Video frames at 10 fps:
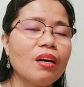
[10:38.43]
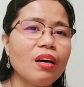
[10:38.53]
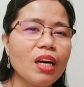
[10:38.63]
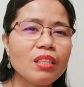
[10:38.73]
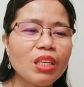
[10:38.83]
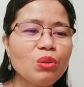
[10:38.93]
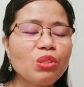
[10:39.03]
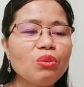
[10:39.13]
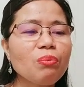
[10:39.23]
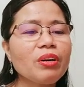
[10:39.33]
As a
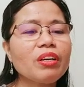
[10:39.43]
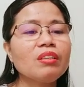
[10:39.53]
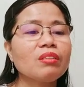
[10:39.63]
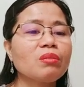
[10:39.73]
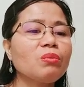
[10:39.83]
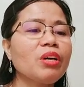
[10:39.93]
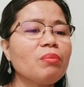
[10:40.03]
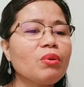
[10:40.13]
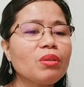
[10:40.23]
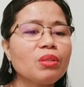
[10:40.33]
YouTuber, we have
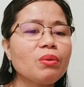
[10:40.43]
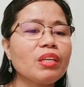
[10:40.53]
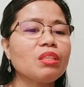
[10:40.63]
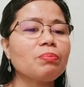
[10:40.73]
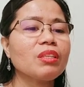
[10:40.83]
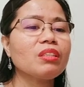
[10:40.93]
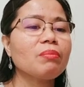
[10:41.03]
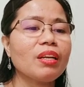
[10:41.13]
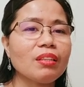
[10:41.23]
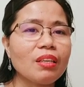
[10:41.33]
also our
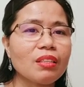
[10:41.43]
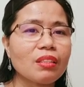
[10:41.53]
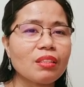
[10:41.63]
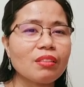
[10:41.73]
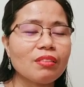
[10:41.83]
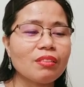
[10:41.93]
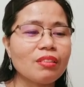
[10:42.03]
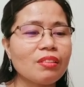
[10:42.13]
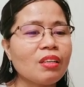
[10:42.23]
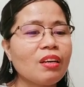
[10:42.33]
responsibilities,
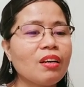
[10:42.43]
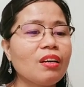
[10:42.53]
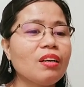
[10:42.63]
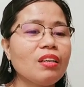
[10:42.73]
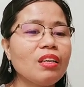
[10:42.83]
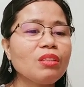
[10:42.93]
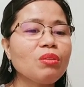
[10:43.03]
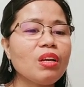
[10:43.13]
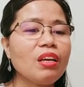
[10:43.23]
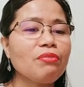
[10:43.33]
not
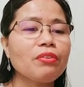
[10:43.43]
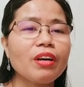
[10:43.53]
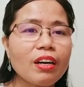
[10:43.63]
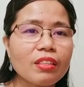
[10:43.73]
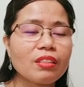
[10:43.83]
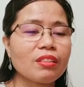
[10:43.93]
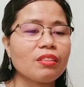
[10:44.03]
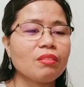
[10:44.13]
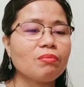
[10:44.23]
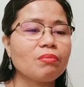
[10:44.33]
only for us,
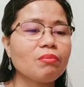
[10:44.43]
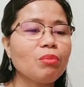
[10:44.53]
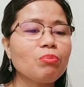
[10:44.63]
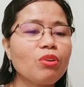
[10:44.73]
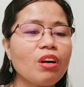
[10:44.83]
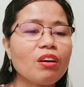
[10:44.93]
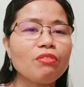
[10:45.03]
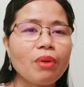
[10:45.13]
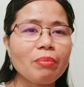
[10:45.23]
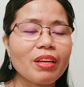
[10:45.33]
but for our
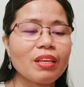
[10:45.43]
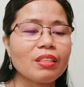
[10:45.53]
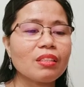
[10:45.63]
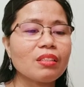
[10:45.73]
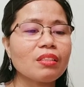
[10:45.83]
families,